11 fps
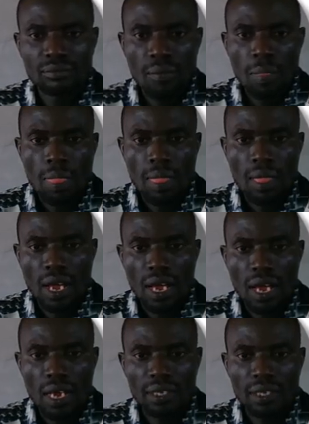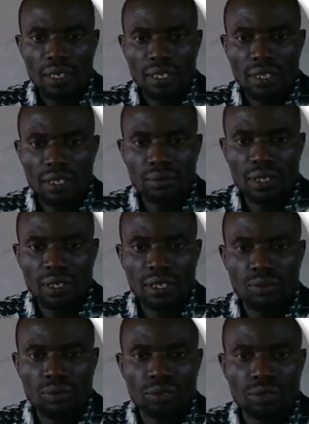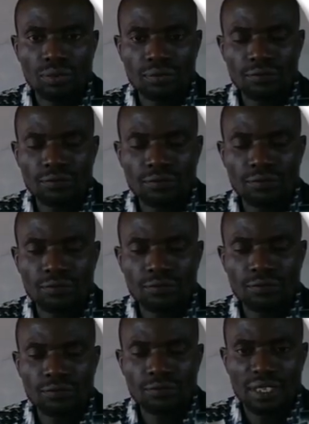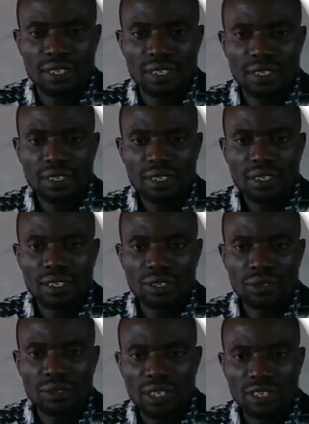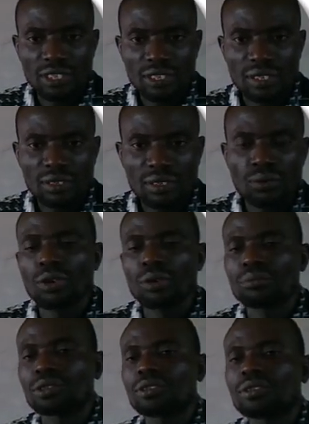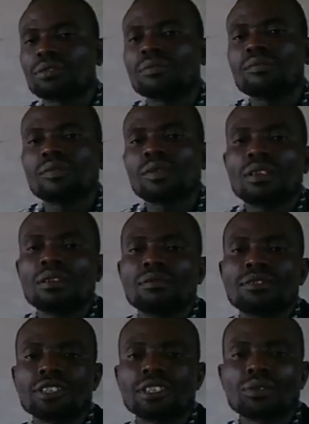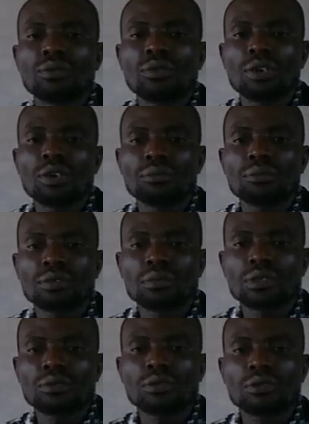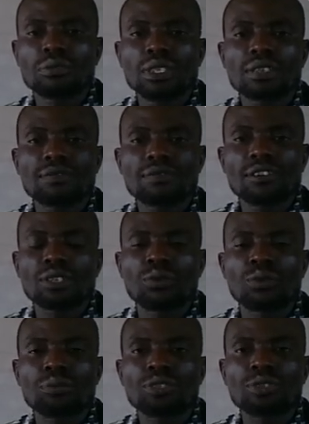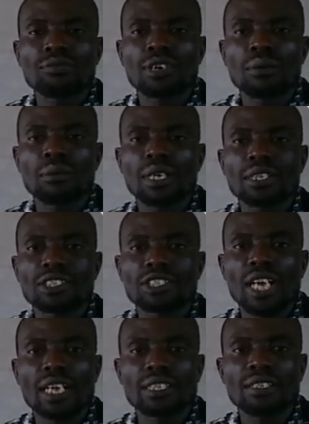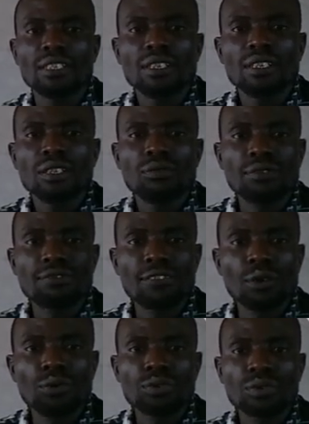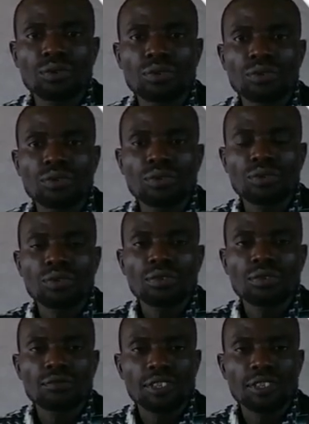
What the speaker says: And Q equals to 40. The unit is coulombs. 40 coulombs. It means 40 coulombs of electric charge will flow for 10